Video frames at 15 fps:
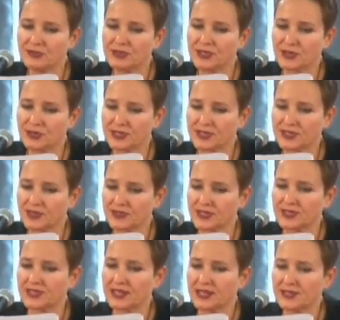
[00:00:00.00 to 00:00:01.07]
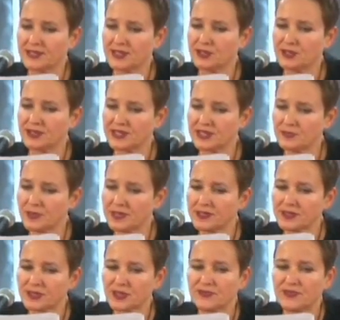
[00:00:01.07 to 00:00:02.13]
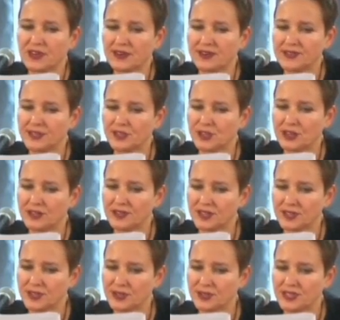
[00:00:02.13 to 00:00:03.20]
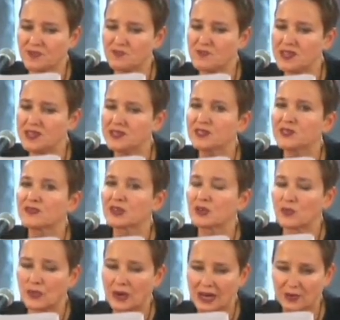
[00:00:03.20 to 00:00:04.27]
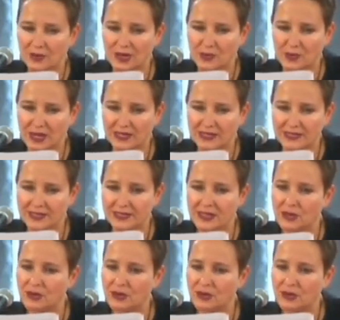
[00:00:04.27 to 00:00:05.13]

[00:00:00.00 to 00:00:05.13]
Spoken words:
resources of society not simply insofar as it constitutes a means of acquiring wealth